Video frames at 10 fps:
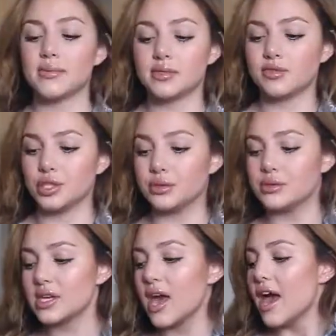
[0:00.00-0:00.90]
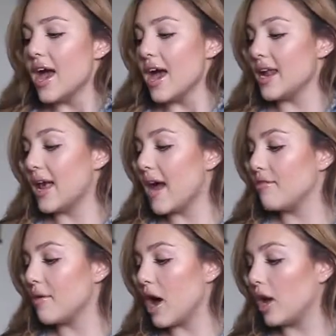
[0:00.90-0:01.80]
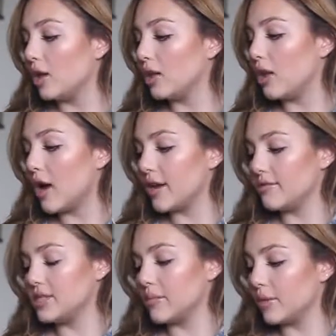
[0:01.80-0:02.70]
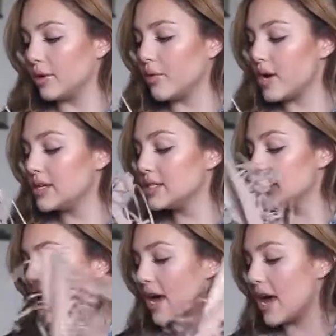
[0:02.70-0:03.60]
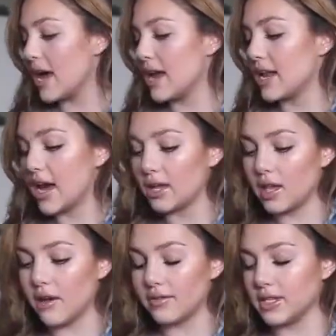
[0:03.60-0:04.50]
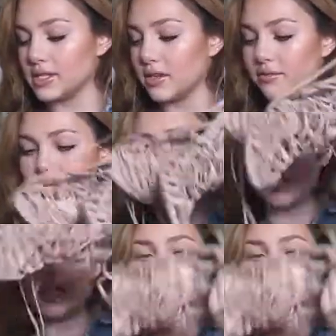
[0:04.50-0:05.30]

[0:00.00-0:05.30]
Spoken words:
types of shoes. And I have a lot of similar ones, and I love these. They fit really